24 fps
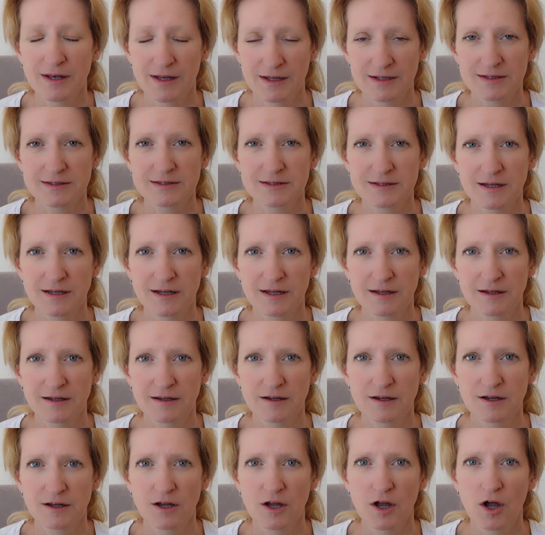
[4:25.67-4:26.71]
let's say,
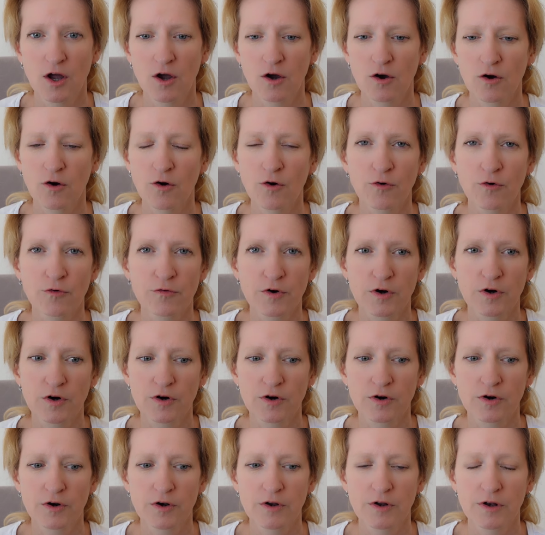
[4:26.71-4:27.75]

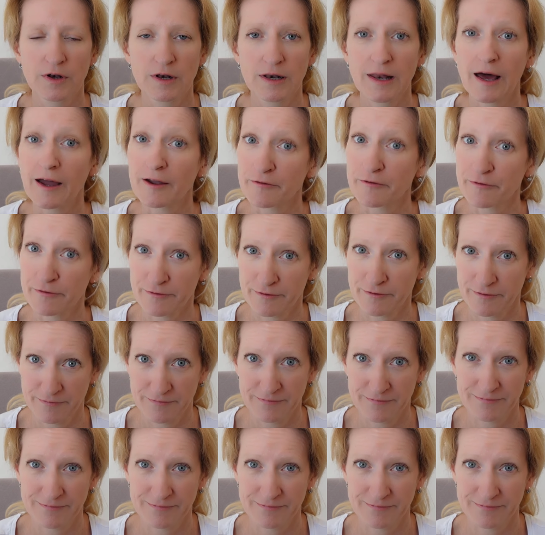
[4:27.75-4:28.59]
over life.